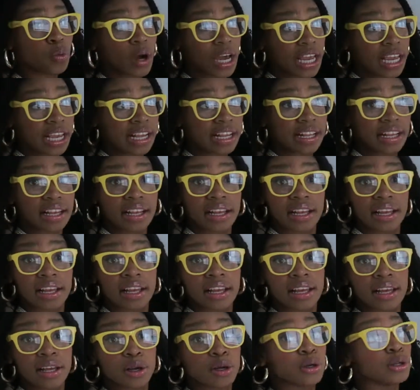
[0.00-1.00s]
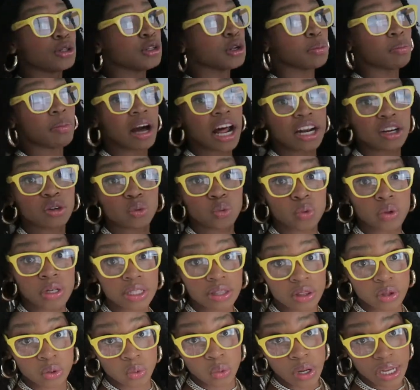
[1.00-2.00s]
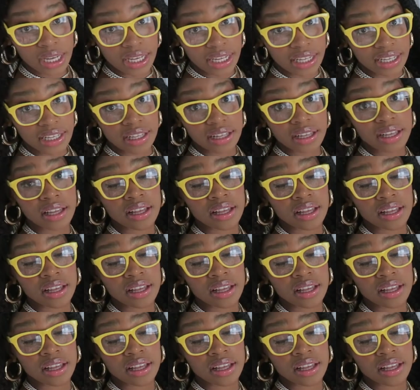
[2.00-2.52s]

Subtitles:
weight, no matter what the weight,